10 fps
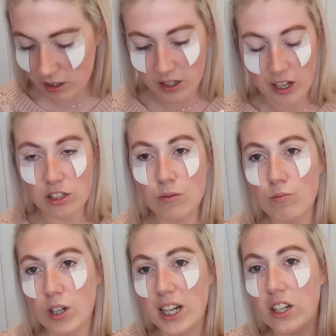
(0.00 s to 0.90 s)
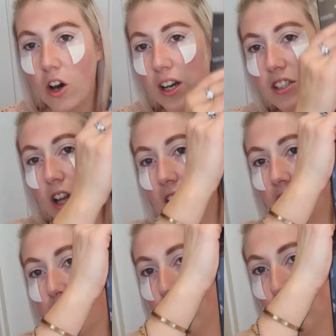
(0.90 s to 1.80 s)
there's some really nice like
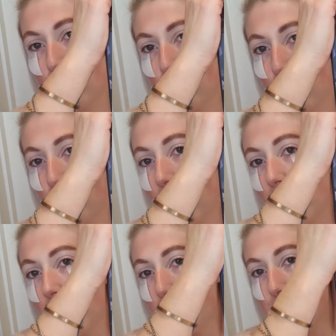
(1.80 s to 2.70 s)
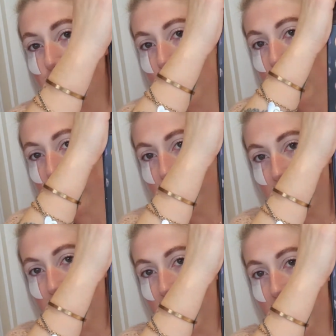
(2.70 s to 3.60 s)
neutral colours
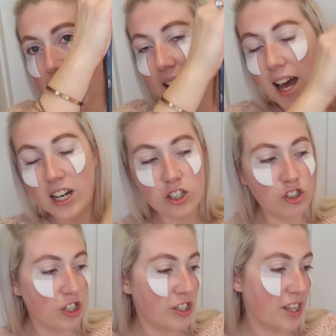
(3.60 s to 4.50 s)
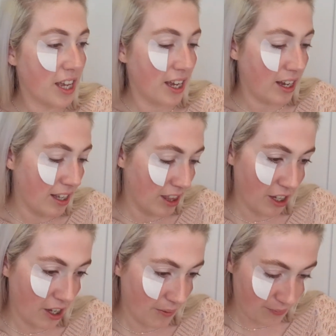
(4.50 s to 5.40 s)
in there, and I just think
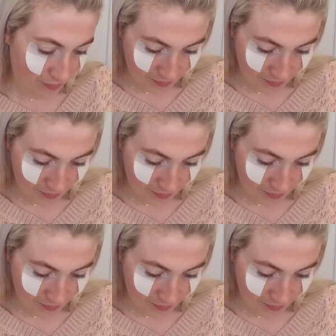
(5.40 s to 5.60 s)
that